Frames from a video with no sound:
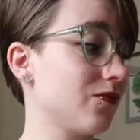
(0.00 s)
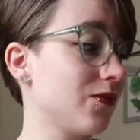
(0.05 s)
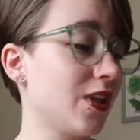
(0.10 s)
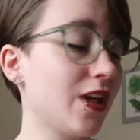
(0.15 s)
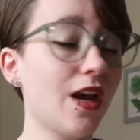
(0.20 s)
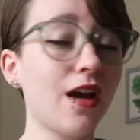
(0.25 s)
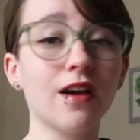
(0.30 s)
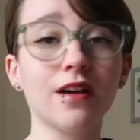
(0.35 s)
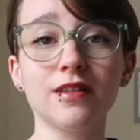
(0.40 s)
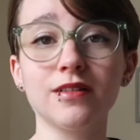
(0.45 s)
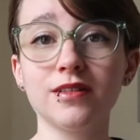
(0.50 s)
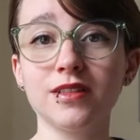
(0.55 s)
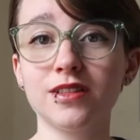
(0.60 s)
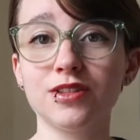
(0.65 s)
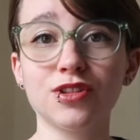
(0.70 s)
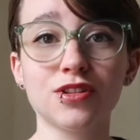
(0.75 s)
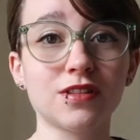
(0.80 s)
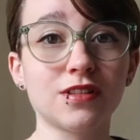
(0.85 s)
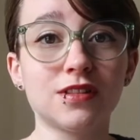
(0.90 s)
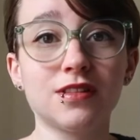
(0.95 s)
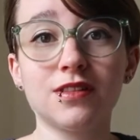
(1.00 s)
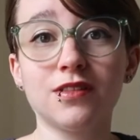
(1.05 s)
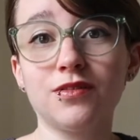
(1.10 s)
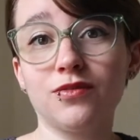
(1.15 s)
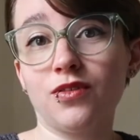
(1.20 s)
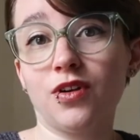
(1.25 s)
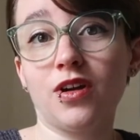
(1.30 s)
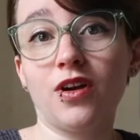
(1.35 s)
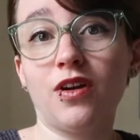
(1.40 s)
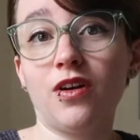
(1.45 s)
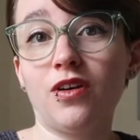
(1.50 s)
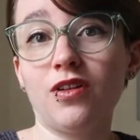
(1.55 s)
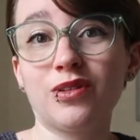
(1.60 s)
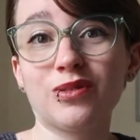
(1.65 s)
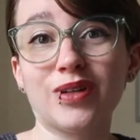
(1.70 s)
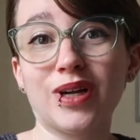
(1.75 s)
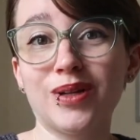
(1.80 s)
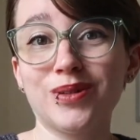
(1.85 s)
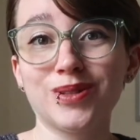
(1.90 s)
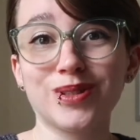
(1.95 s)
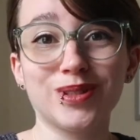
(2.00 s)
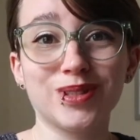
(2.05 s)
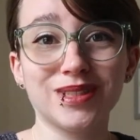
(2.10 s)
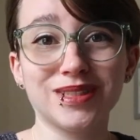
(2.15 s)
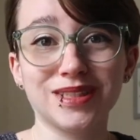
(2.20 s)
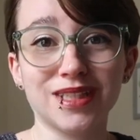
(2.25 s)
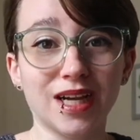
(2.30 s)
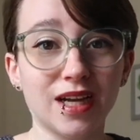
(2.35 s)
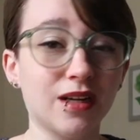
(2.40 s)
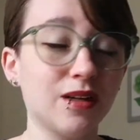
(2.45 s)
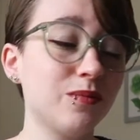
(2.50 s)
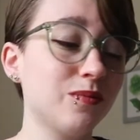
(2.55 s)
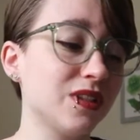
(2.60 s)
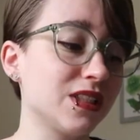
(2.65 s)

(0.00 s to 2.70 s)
yeah, it's just all around a good time.